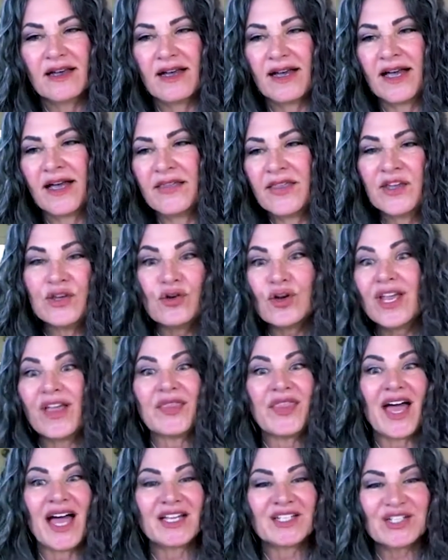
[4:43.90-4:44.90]
Uh, then you'll get
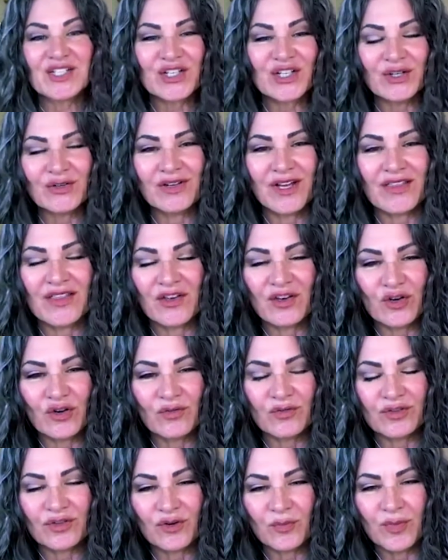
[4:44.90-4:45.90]
that too, and then
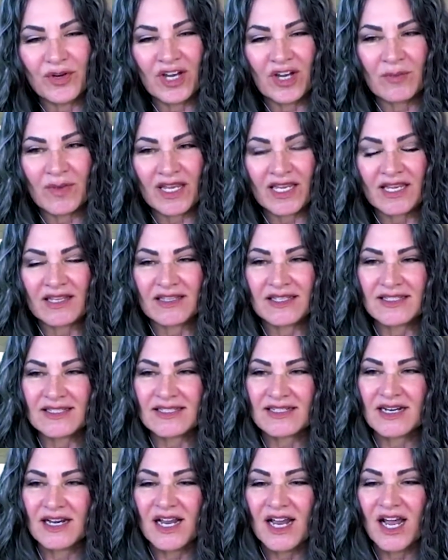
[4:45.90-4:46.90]
you'll you'll be on my
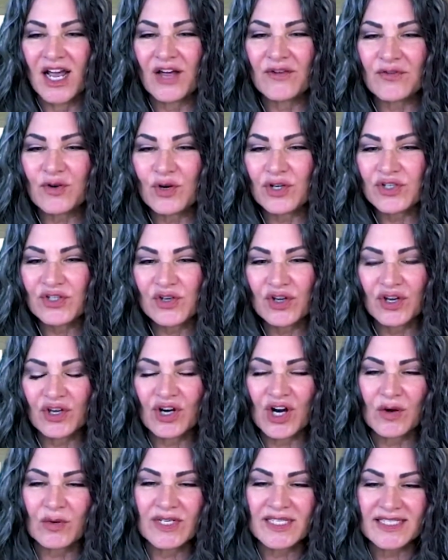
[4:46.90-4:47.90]
e-list. Of course, you can
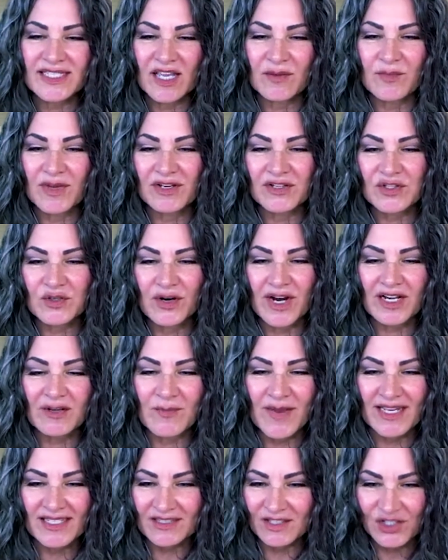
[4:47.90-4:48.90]
always send me a direct
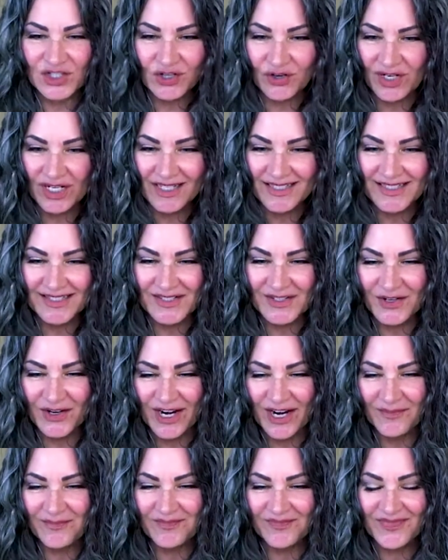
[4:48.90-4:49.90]
message here on
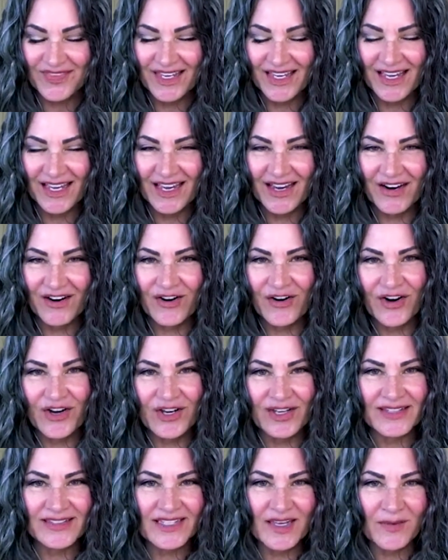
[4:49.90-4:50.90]
Instagram, or you
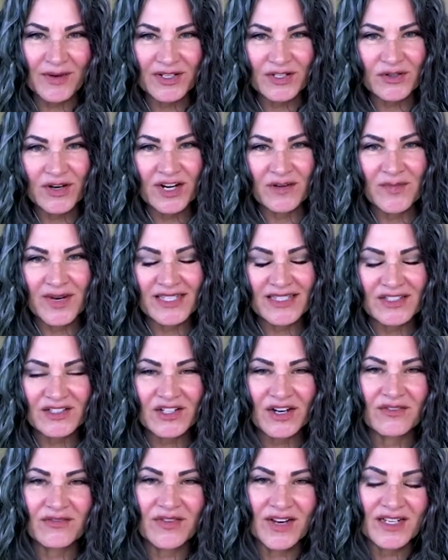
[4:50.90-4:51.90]
can send me a direct message
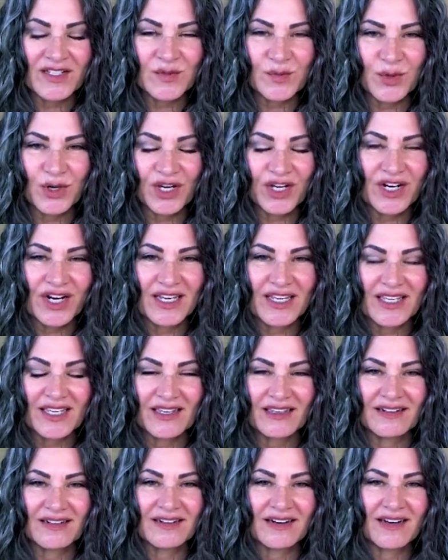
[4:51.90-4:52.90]
on Facebook, and I
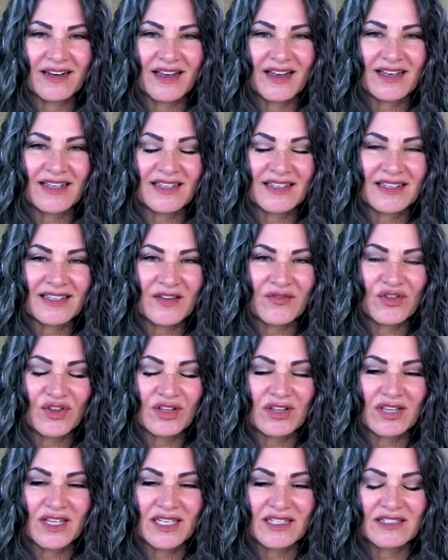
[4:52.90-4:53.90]
can uh, give you the
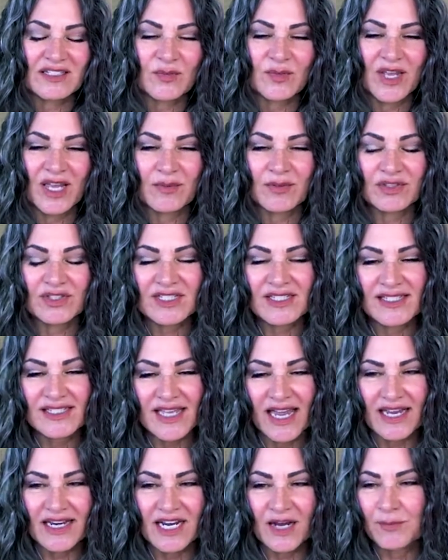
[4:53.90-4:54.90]
link to be able to
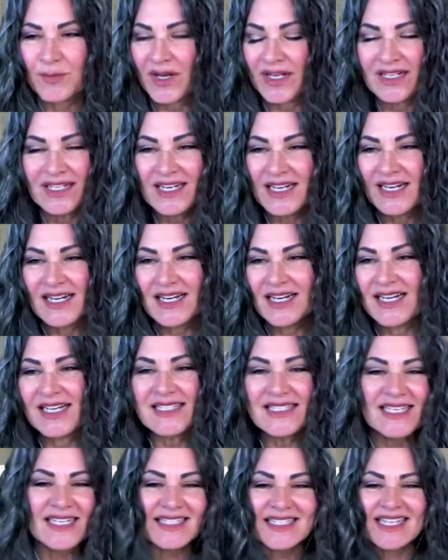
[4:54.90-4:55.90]
sign up. But
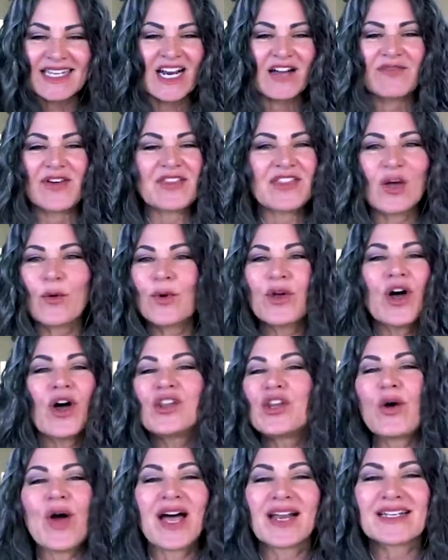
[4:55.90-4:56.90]
it's easy enough. I think we all
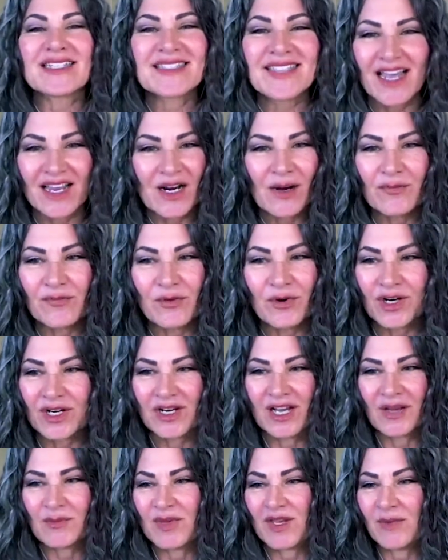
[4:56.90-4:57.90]
know how to sign up for
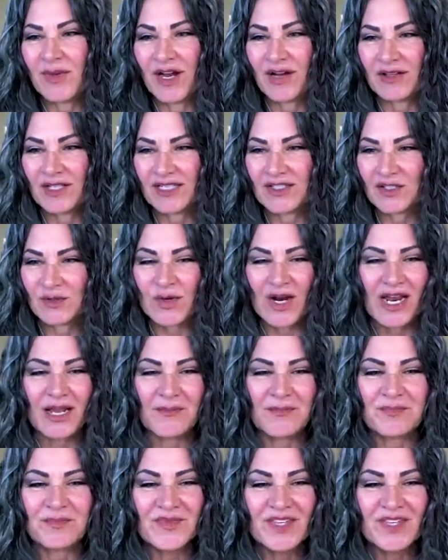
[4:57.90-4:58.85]
an email list, right?